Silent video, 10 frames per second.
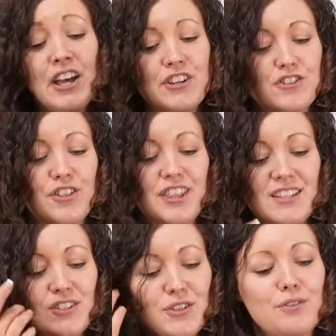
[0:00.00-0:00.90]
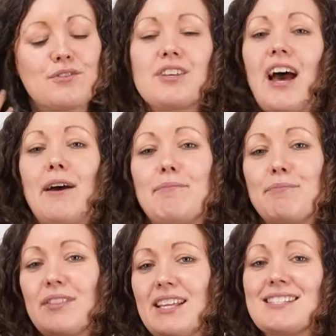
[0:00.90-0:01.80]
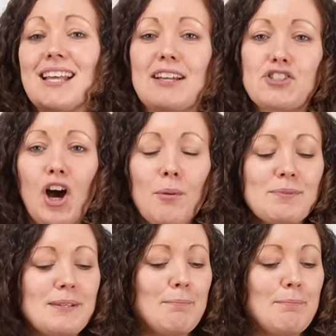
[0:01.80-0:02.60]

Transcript: So this suits um, things like tops